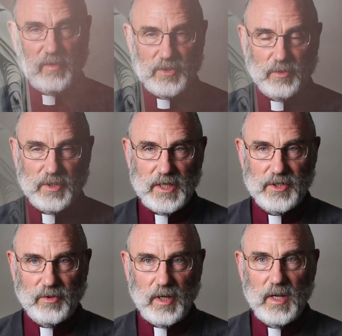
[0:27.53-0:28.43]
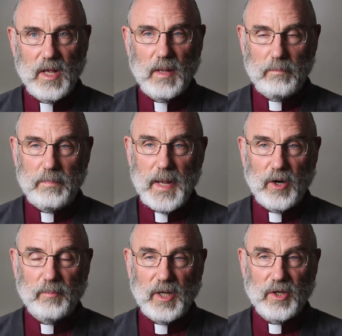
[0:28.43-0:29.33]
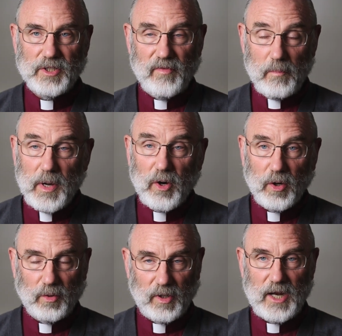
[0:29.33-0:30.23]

of Israel's history bear because of a miracle.